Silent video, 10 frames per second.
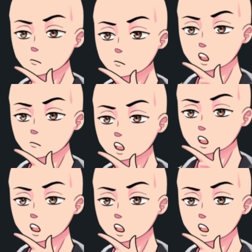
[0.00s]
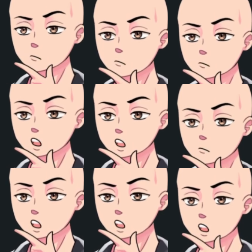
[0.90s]
Right, Ken Akamatsu. So
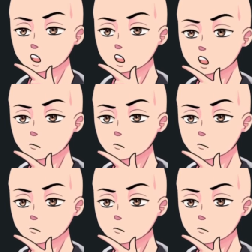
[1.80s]
despite all this,